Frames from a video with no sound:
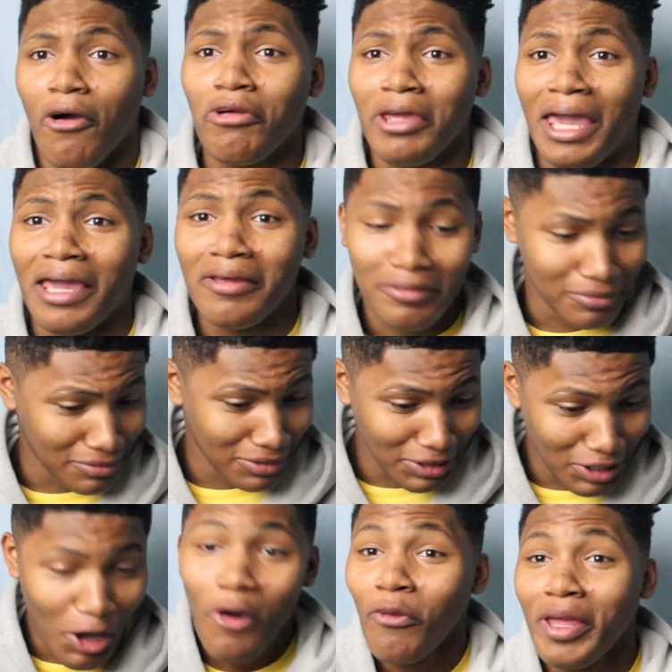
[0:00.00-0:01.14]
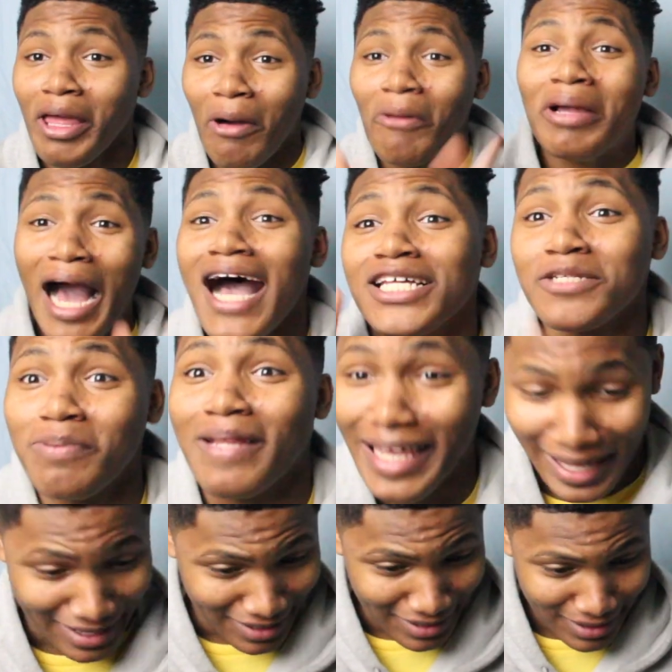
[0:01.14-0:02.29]
Okay. We on God's
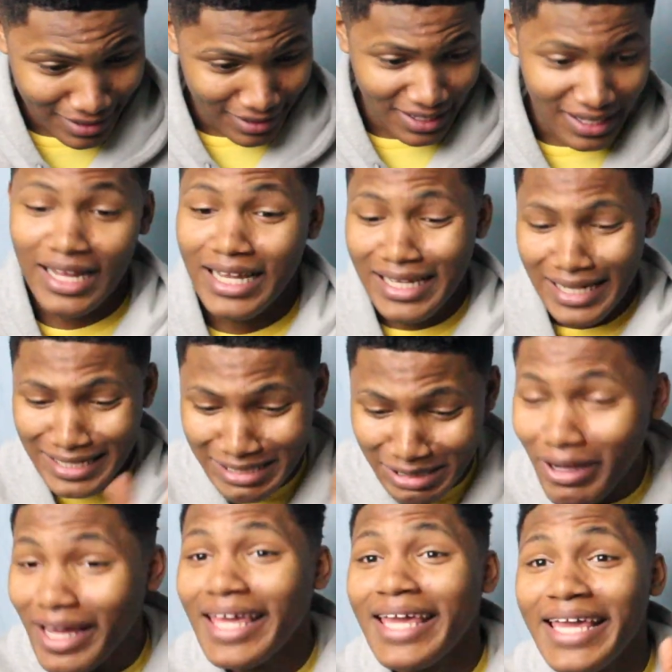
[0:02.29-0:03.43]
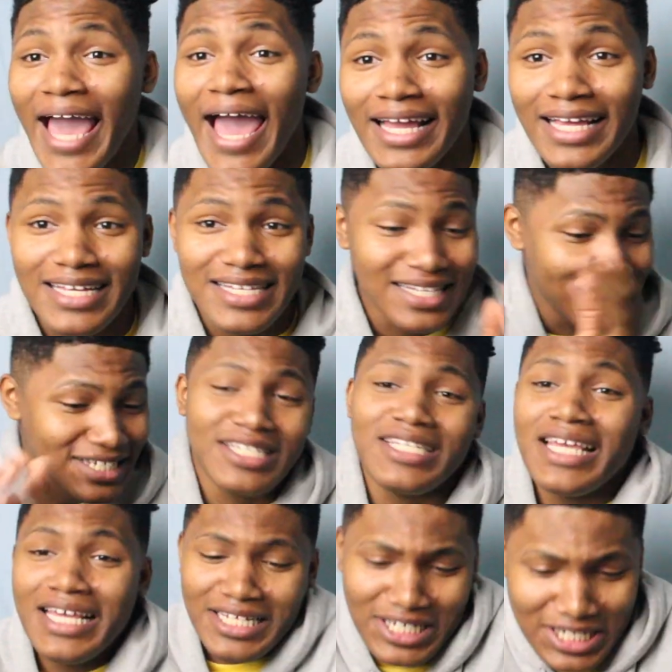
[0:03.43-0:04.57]
Plan. Let's see what he got, because he
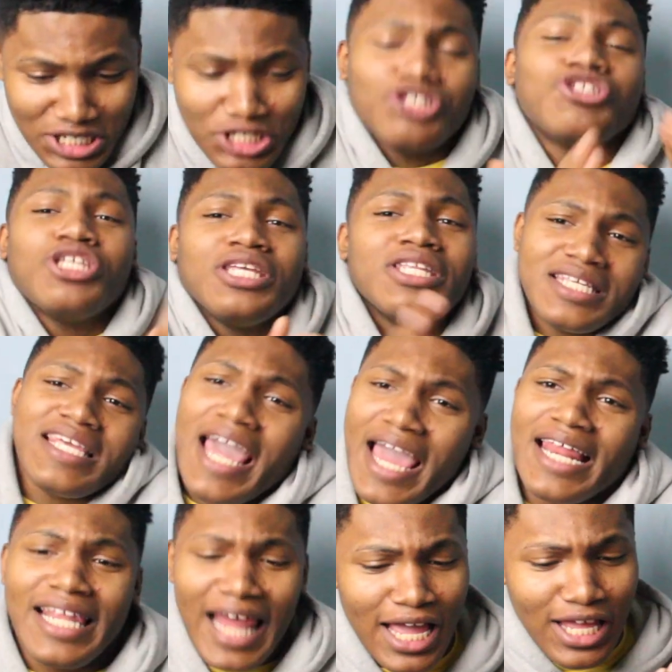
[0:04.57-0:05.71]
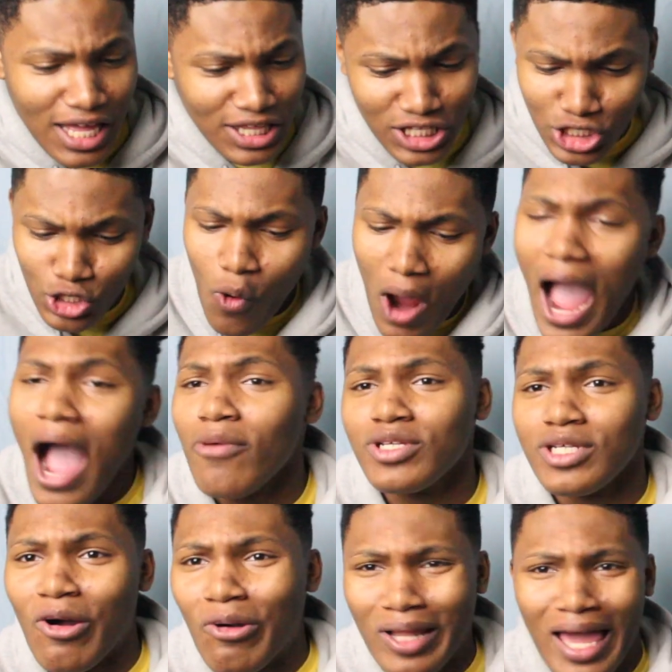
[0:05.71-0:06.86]
just said it like 2
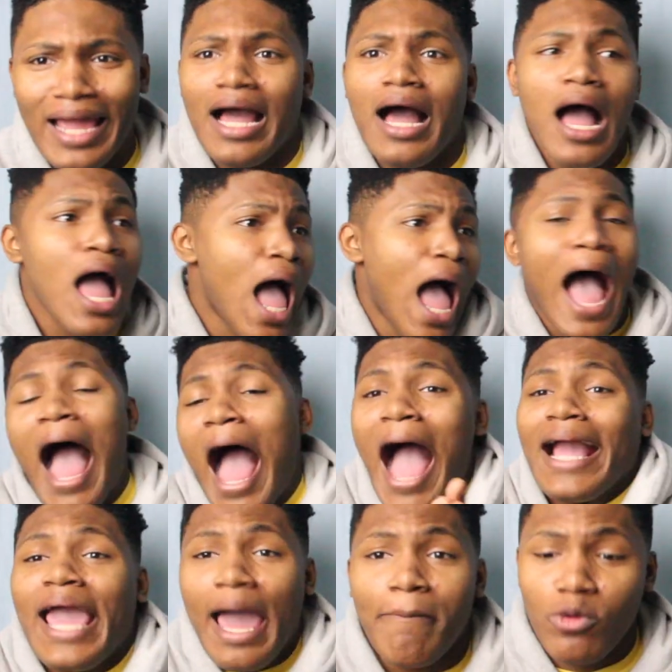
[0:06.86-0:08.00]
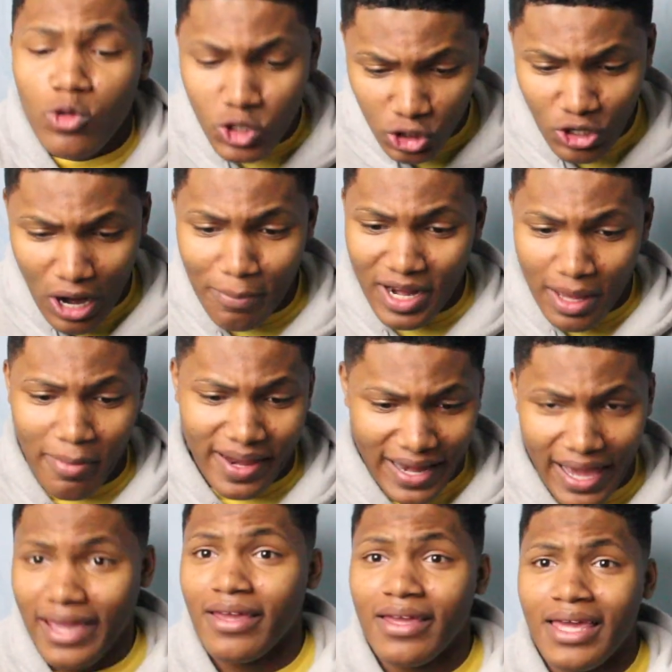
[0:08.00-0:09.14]
hours ago, like, I got music dropping at
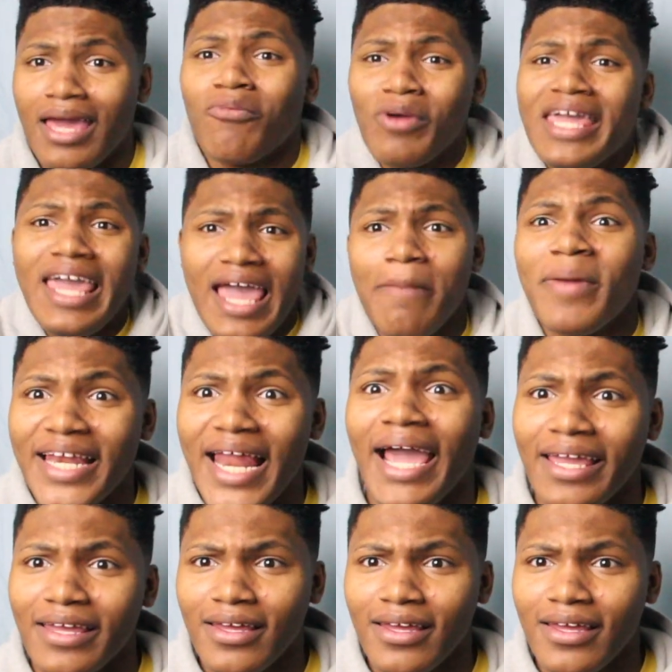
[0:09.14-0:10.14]
midnight, and we hit at midnight.